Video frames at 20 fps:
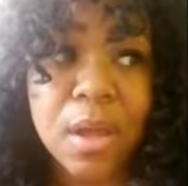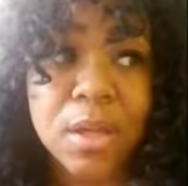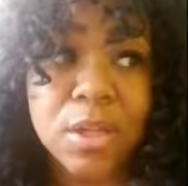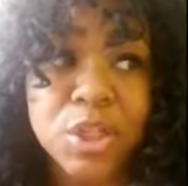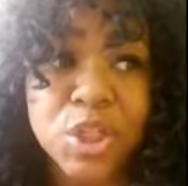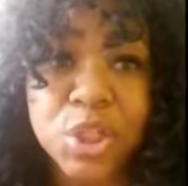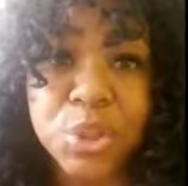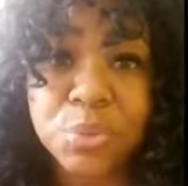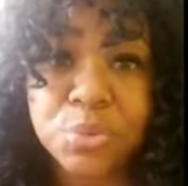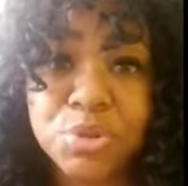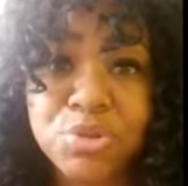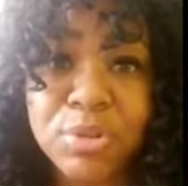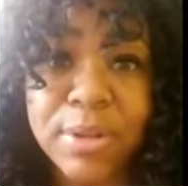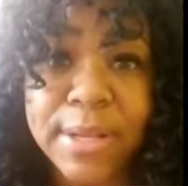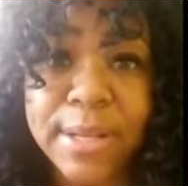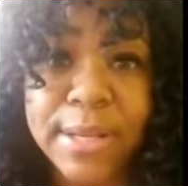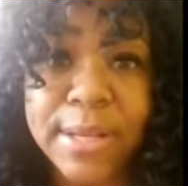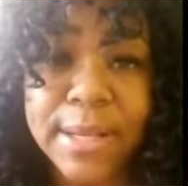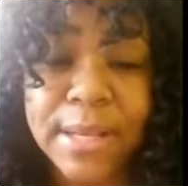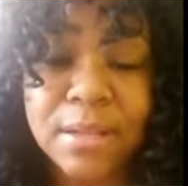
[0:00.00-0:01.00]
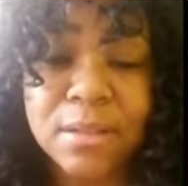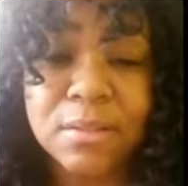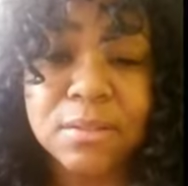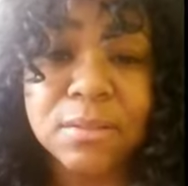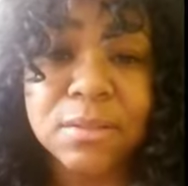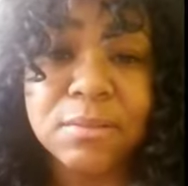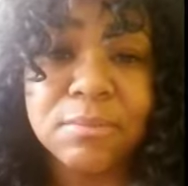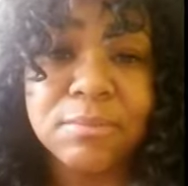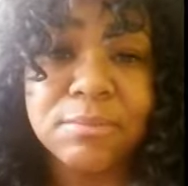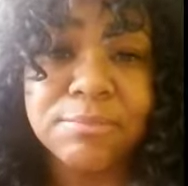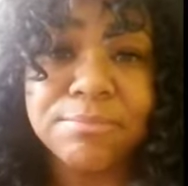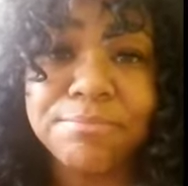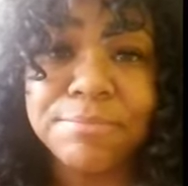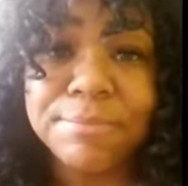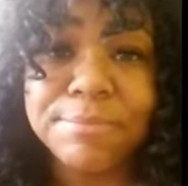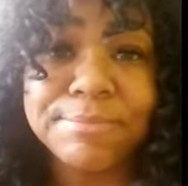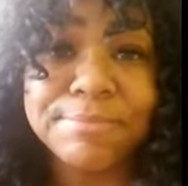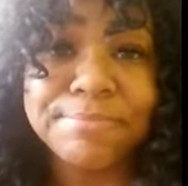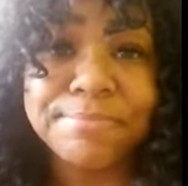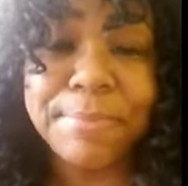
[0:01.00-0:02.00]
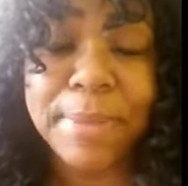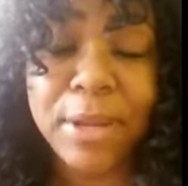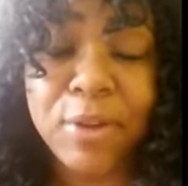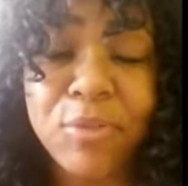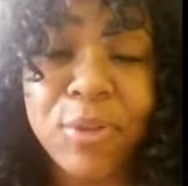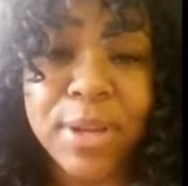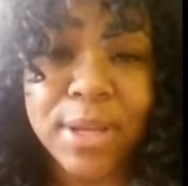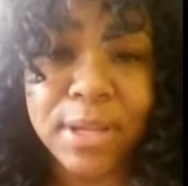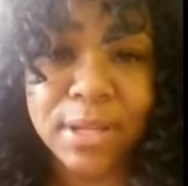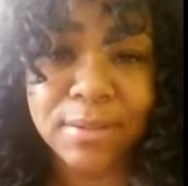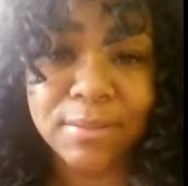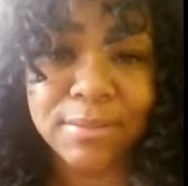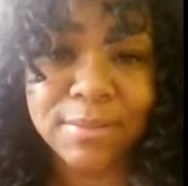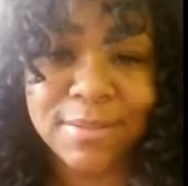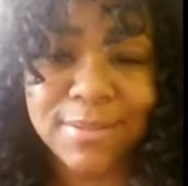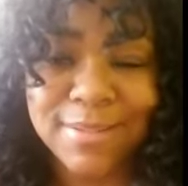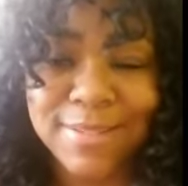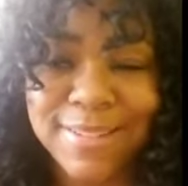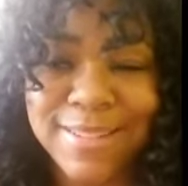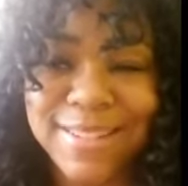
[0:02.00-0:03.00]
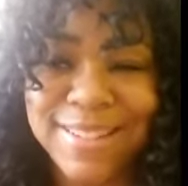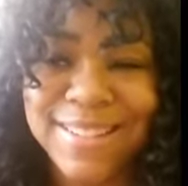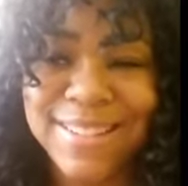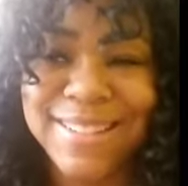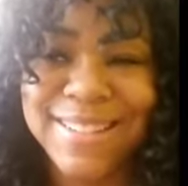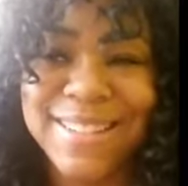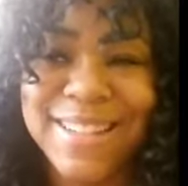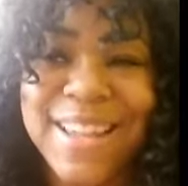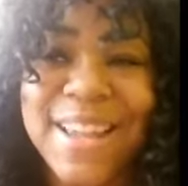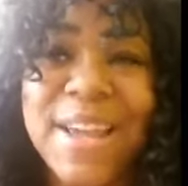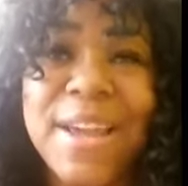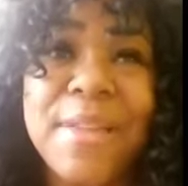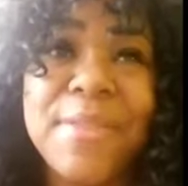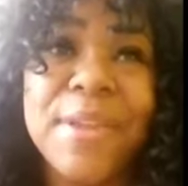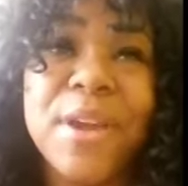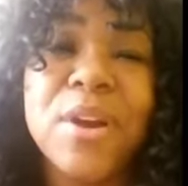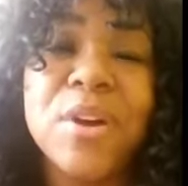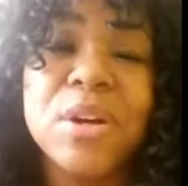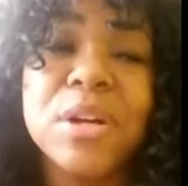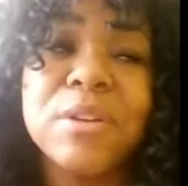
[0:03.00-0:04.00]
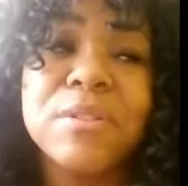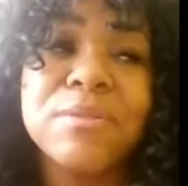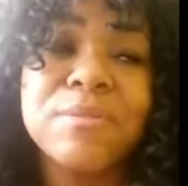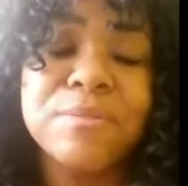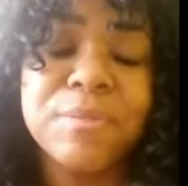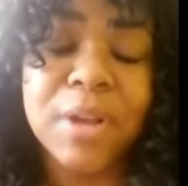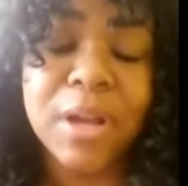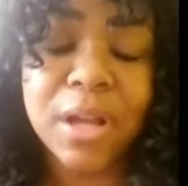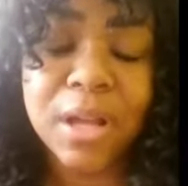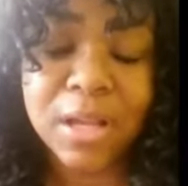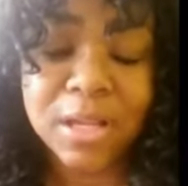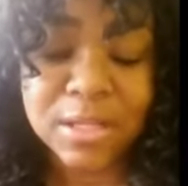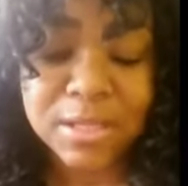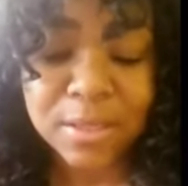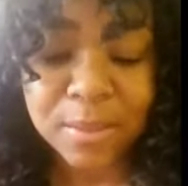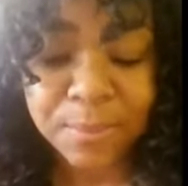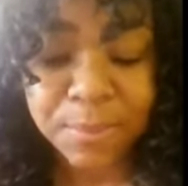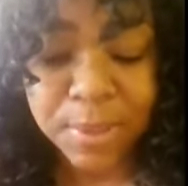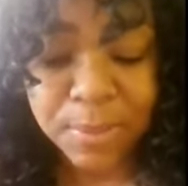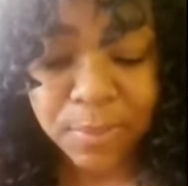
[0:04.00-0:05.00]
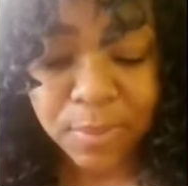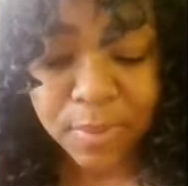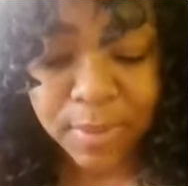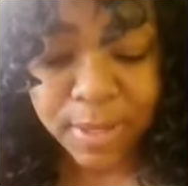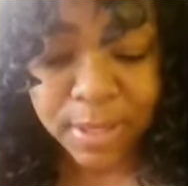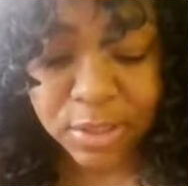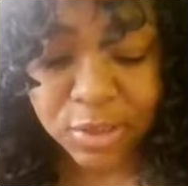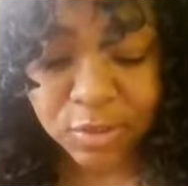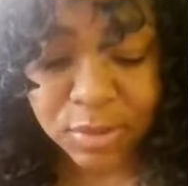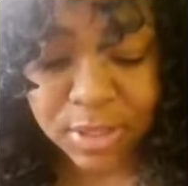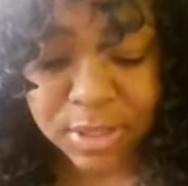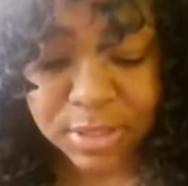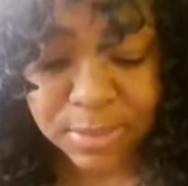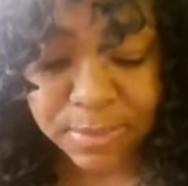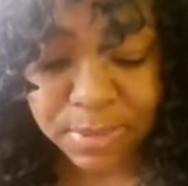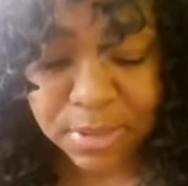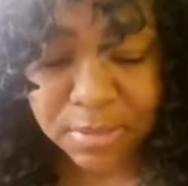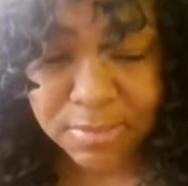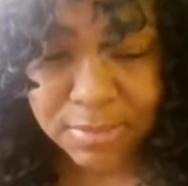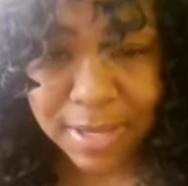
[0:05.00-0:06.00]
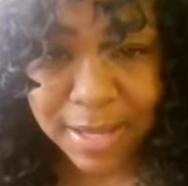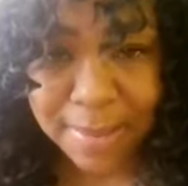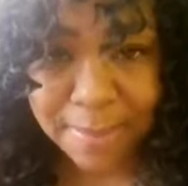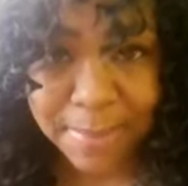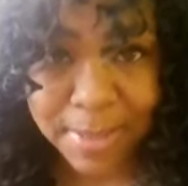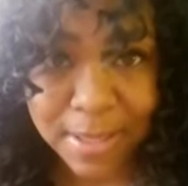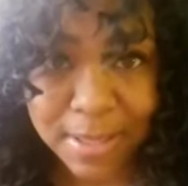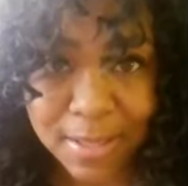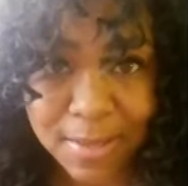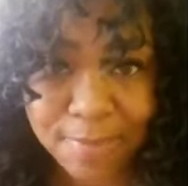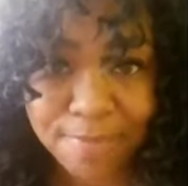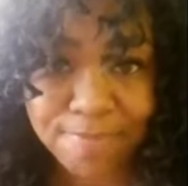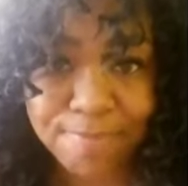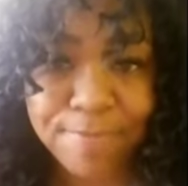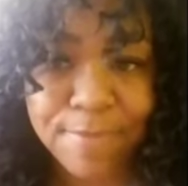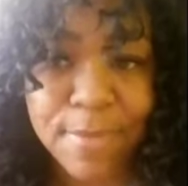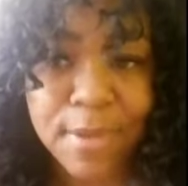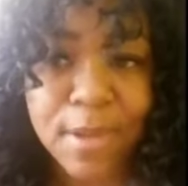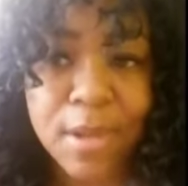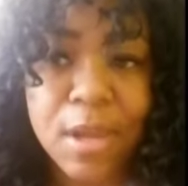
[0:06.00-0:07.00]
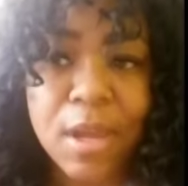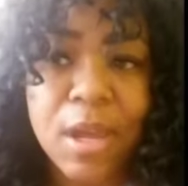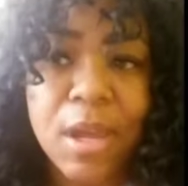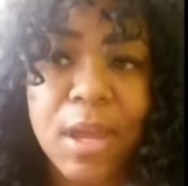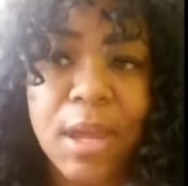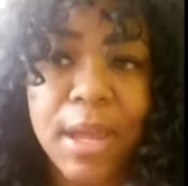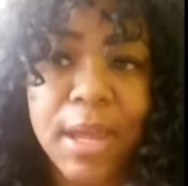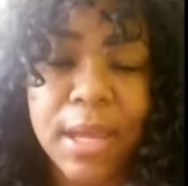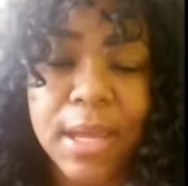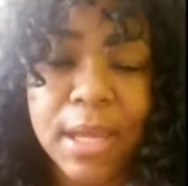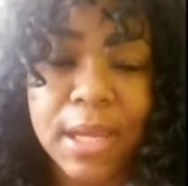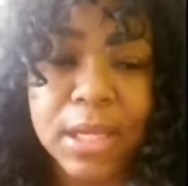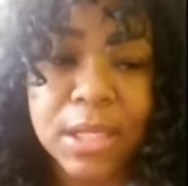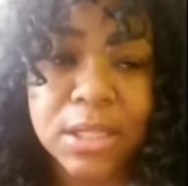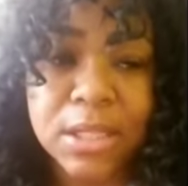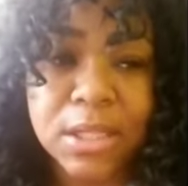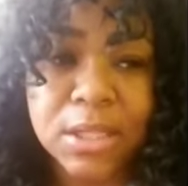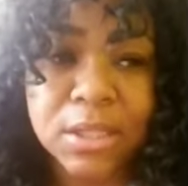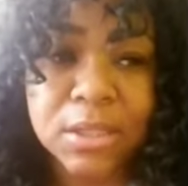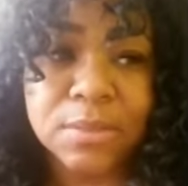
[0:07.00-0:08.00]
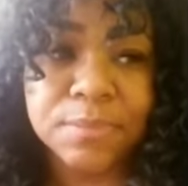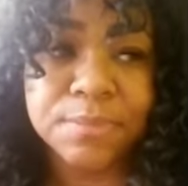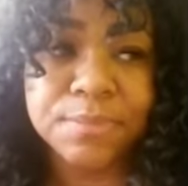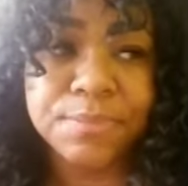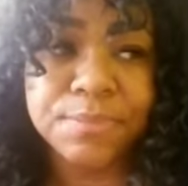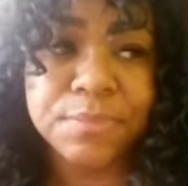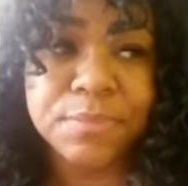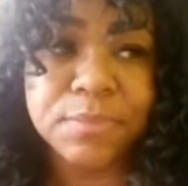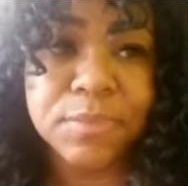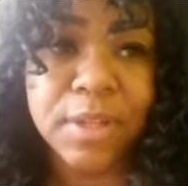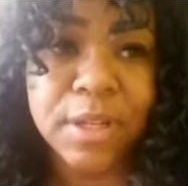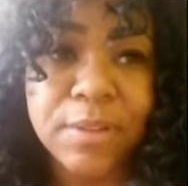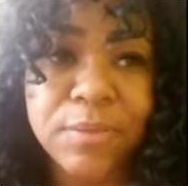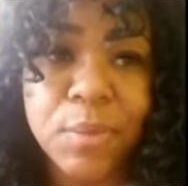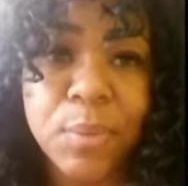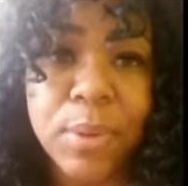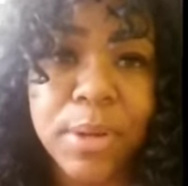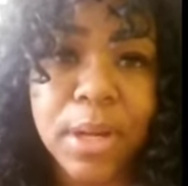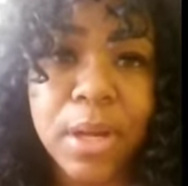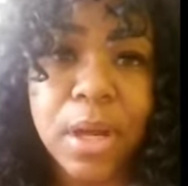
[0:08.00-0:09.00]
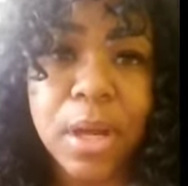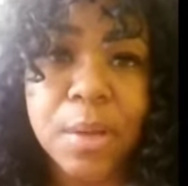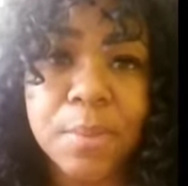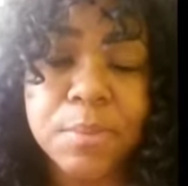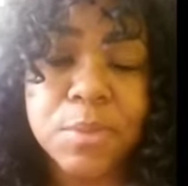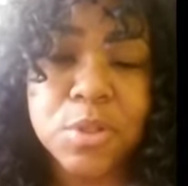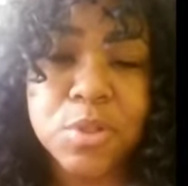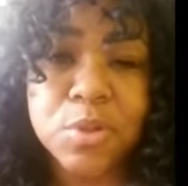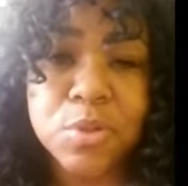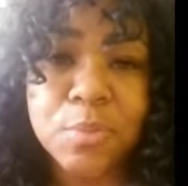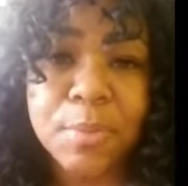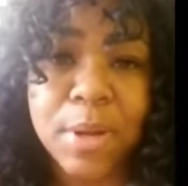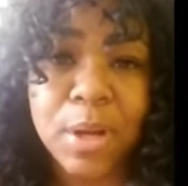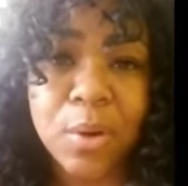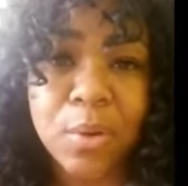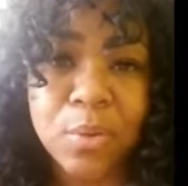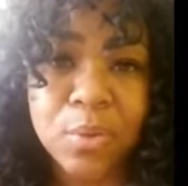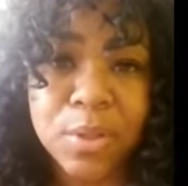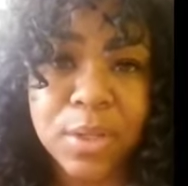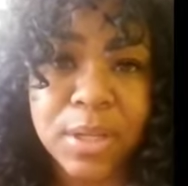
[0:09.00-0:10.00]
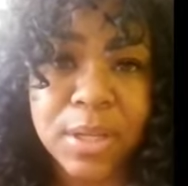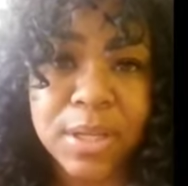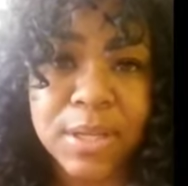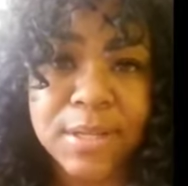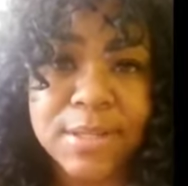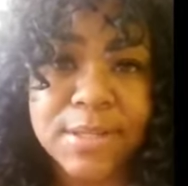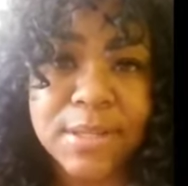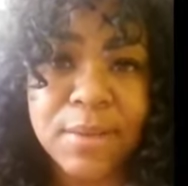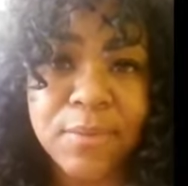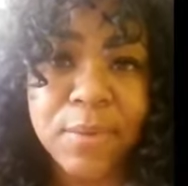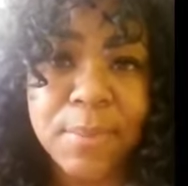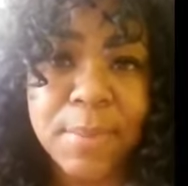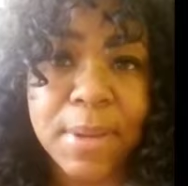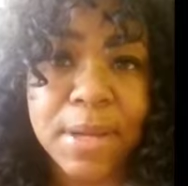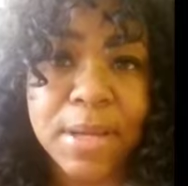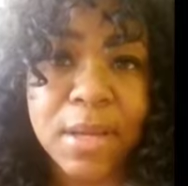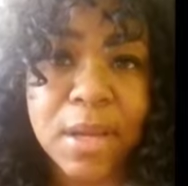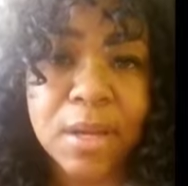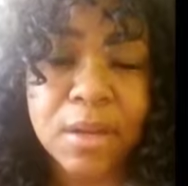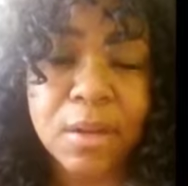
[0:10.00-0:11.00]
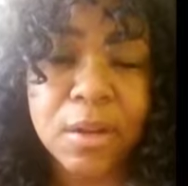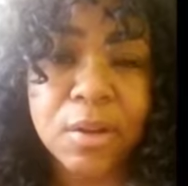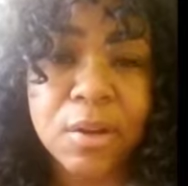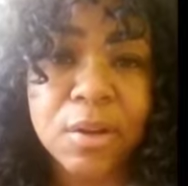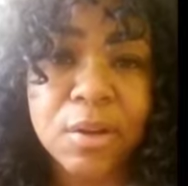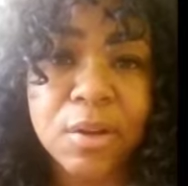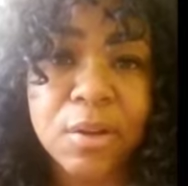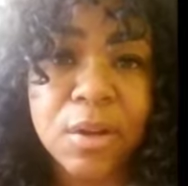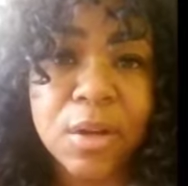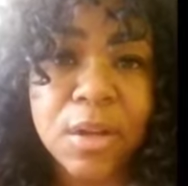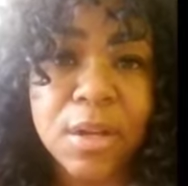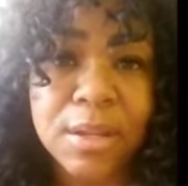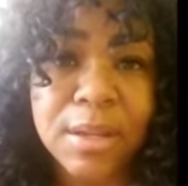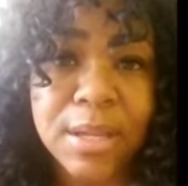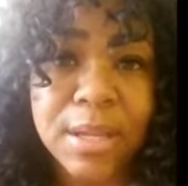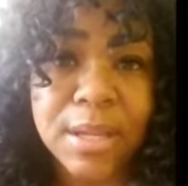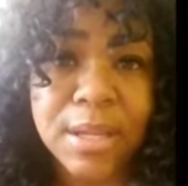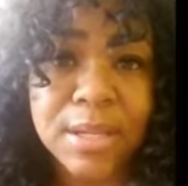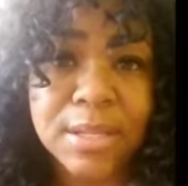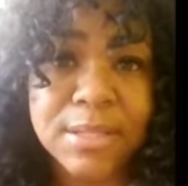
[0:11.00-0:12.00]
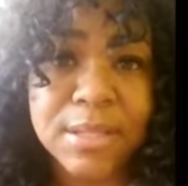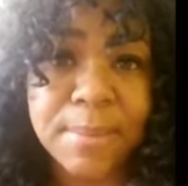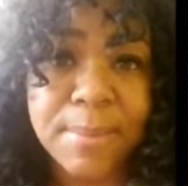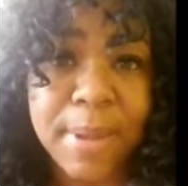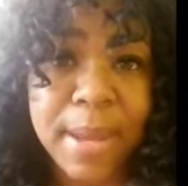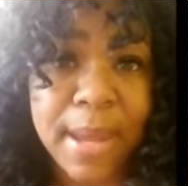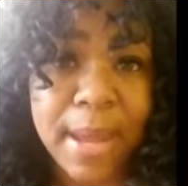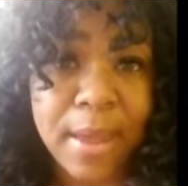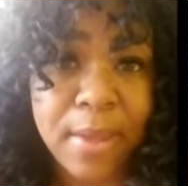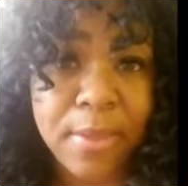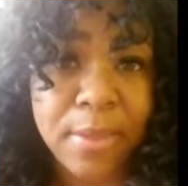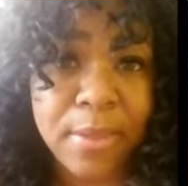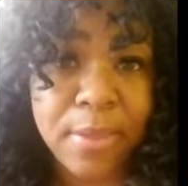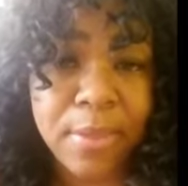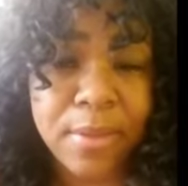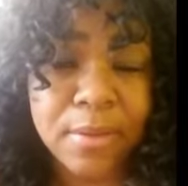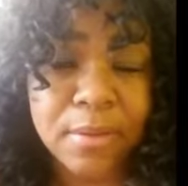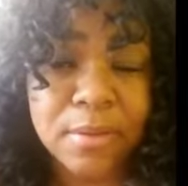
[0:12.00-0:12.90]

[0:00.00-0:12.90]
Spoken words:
children, period. There are some people that I trust, but not many. And even when it comes to my older kids, giving my younger kids a bath,